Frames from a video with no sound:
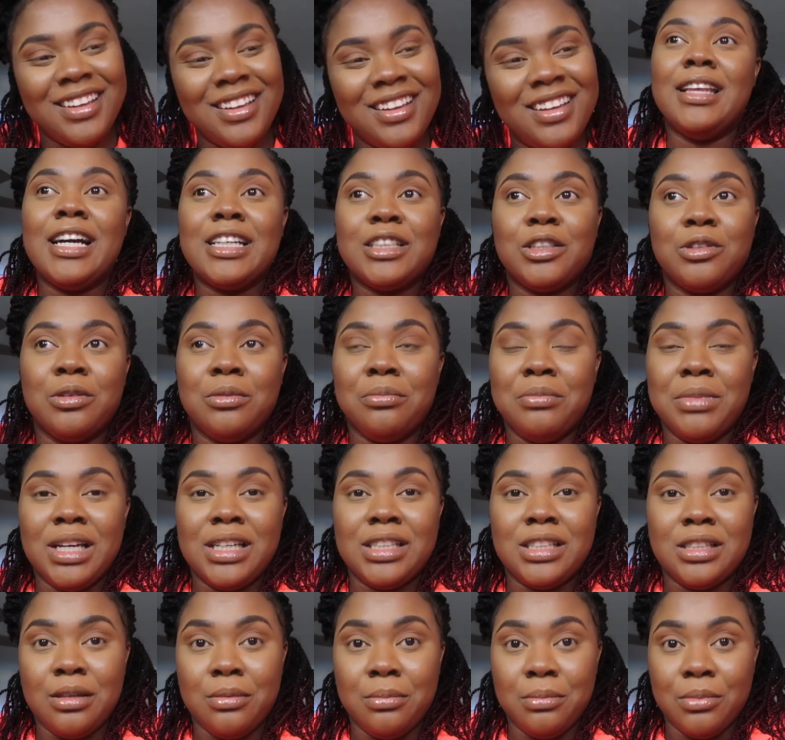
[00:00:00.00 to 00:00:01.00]
That's what
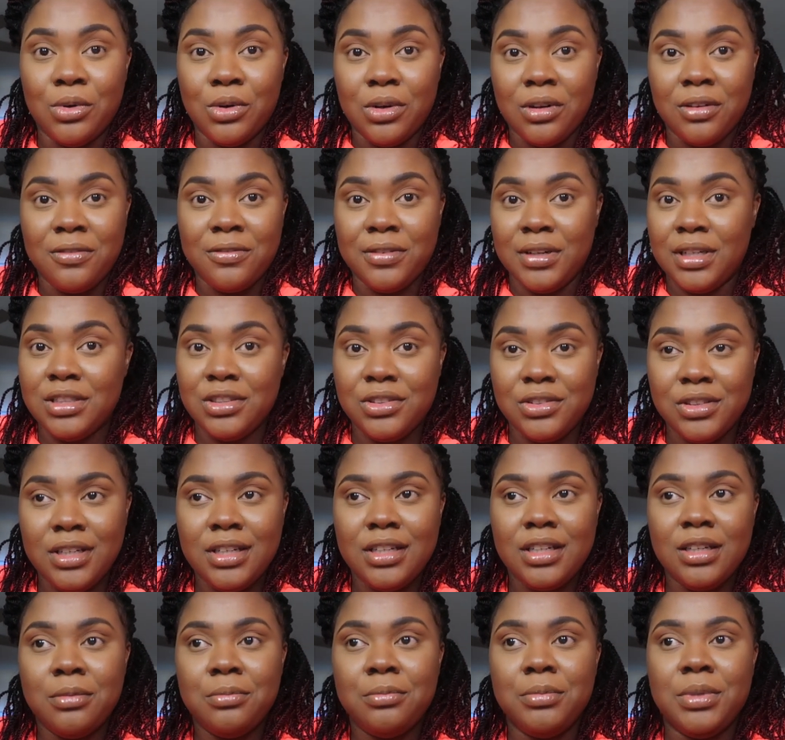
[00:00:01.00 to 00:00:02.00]
makes it more
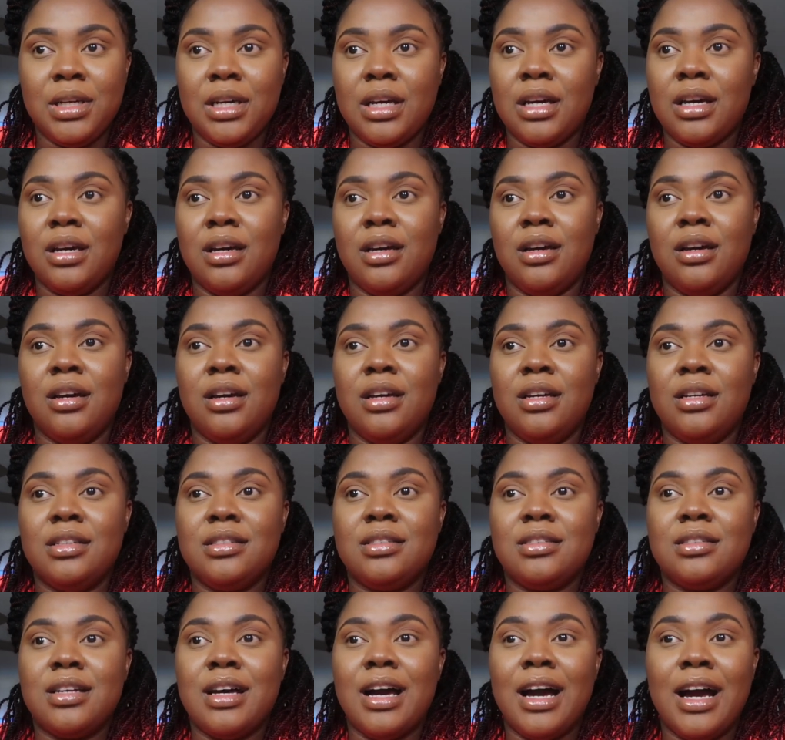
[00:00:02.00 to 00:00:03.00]
frustrating
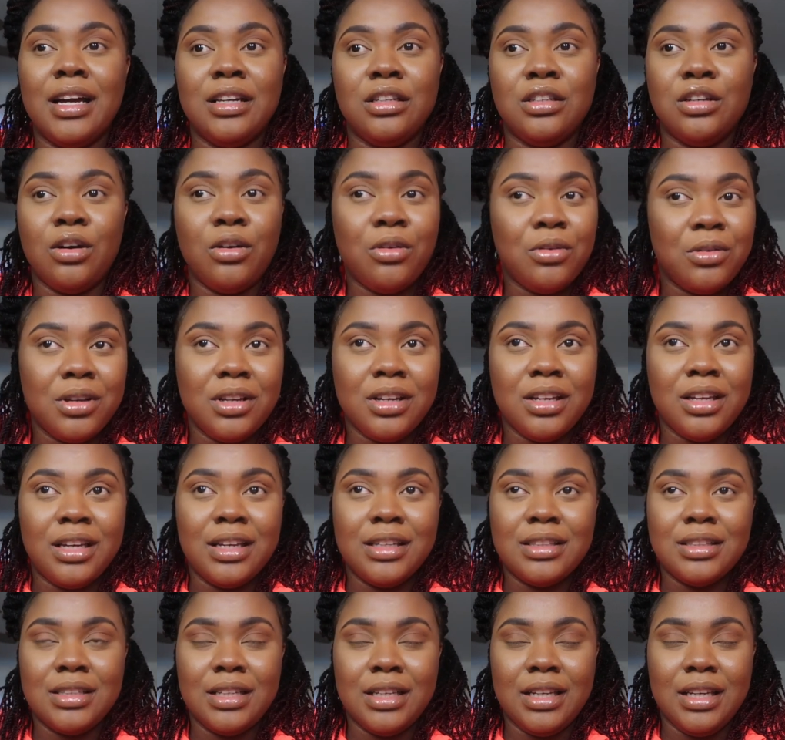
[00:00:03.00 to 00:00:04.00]
because I don't
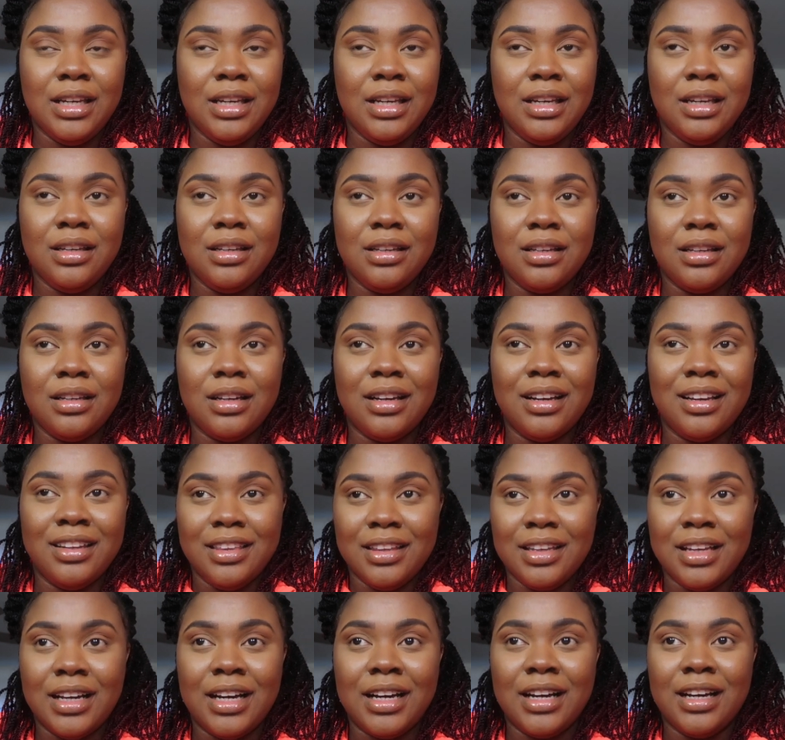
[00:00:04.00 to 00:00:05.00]
get to eat a
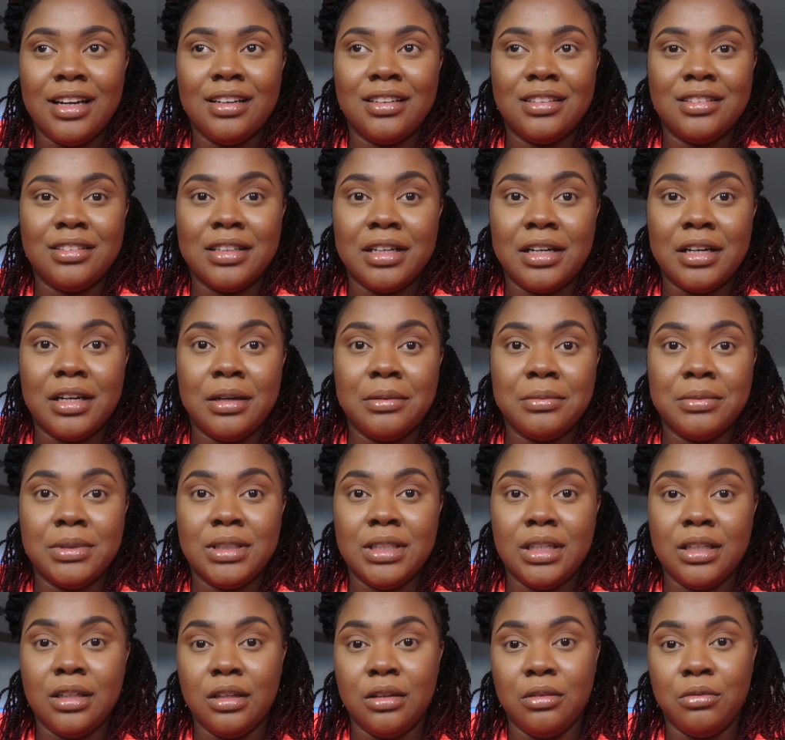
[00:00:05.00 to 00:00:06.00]
lot of times,
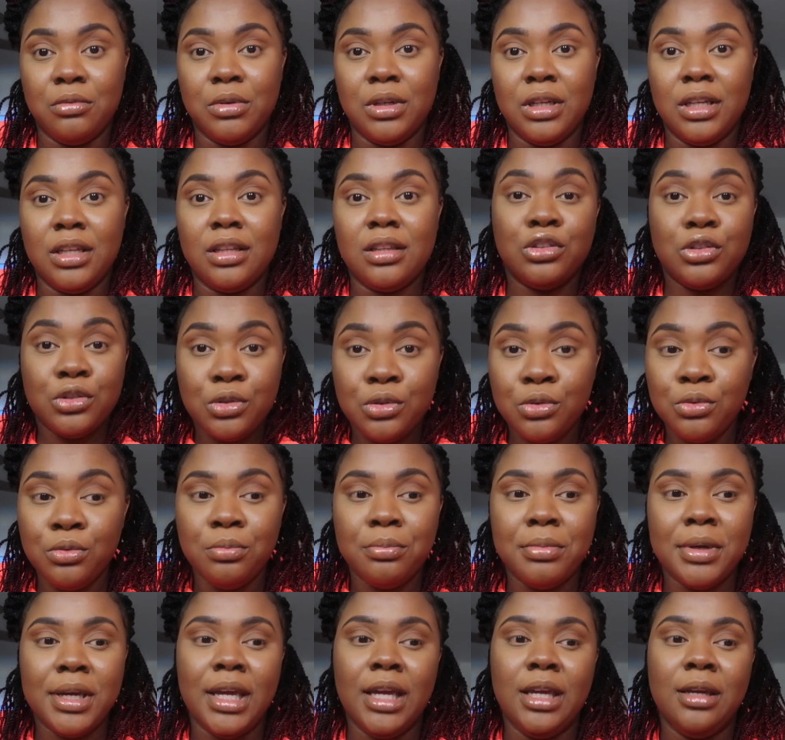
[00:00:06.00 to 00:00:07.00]
dealing with two
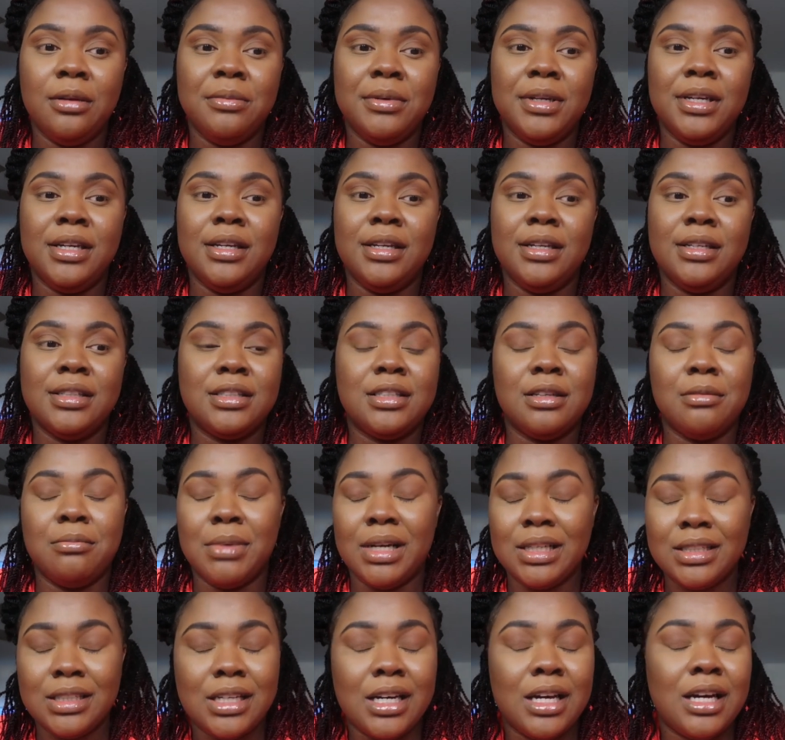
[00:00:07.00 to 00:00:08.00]
babies and
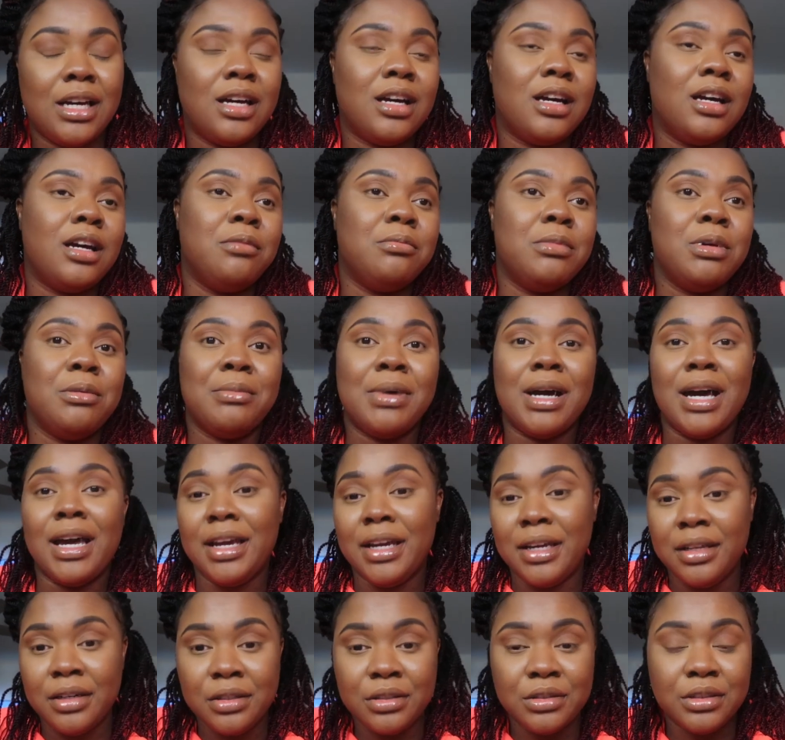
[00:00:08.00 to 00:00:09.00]
my time and my
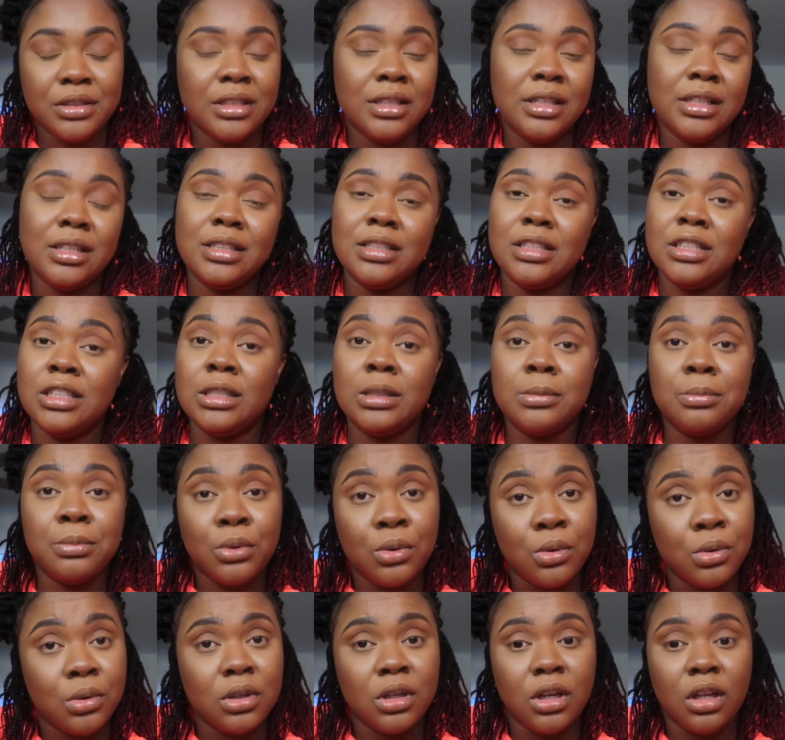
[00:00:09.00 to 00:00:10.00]
energy. It's just
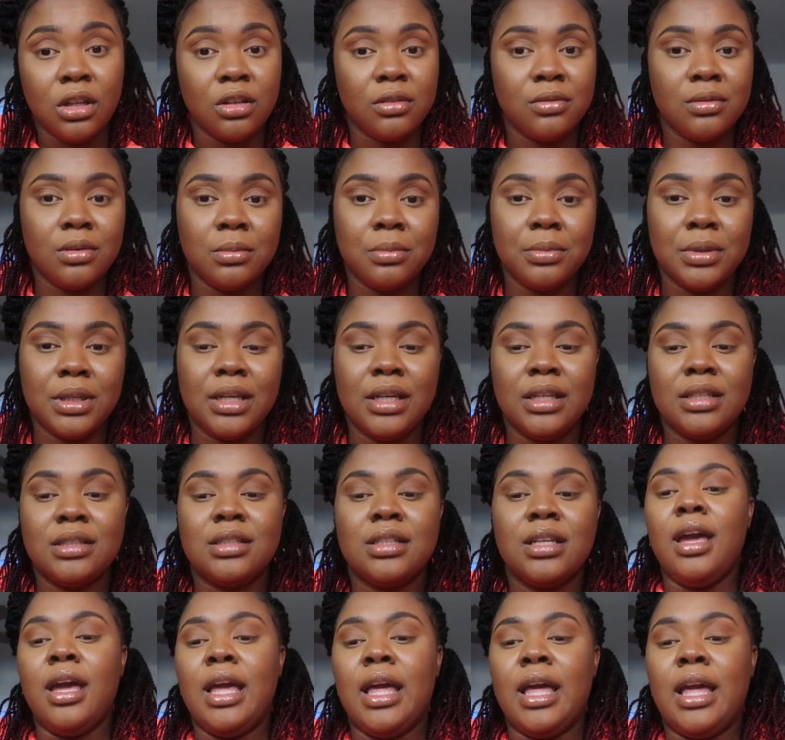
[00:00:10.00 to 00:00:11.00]
pulled all over the
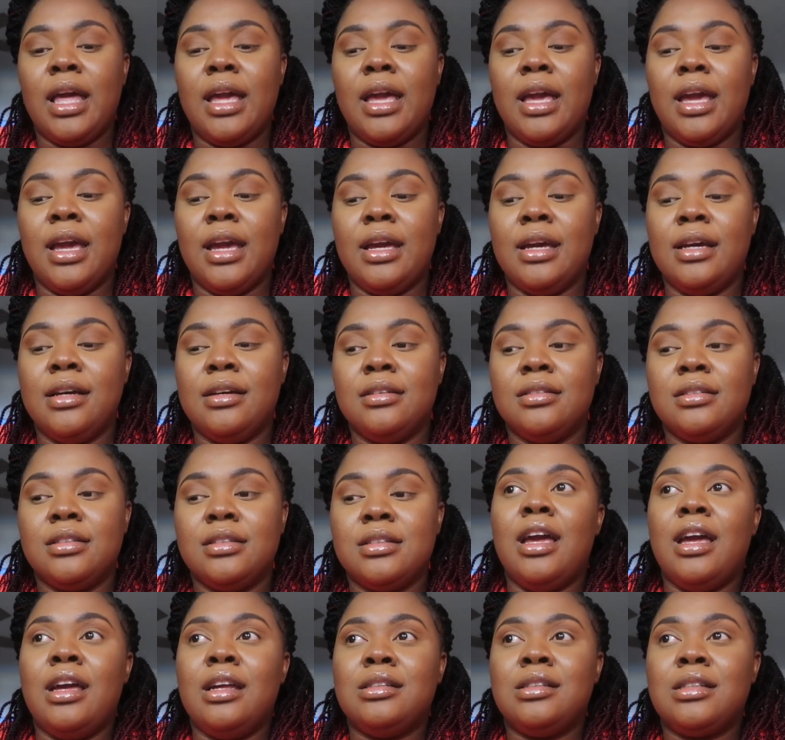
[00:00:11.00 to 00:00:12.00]
place.
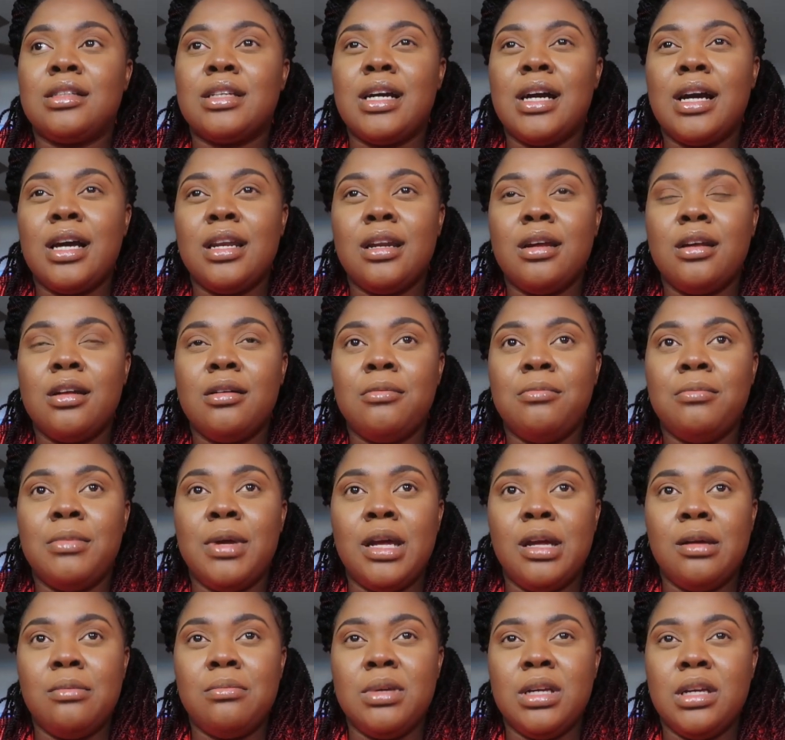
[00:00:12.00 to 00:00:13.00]
And it's kind of
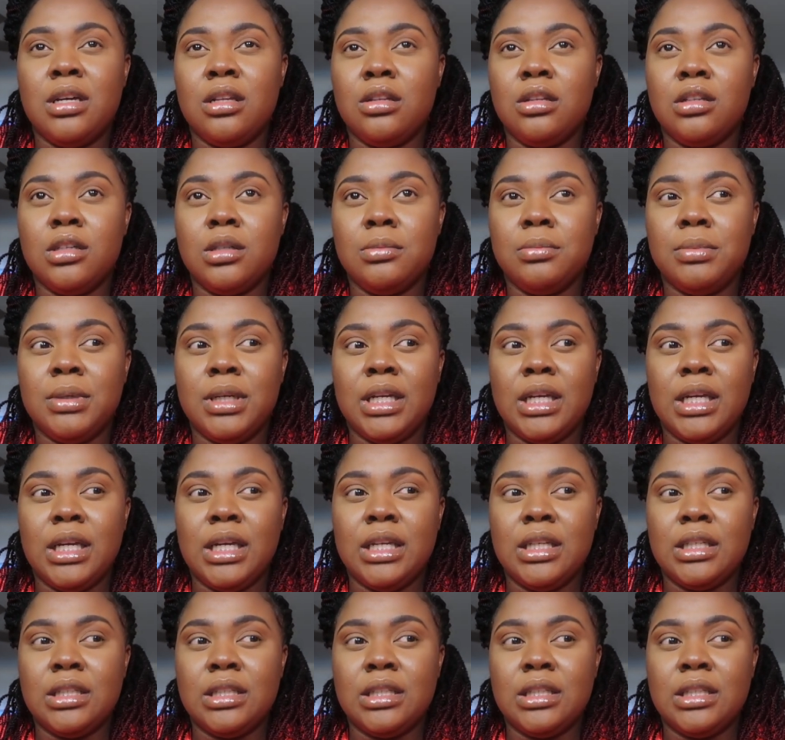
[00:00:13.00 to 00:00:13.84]
made me a little bit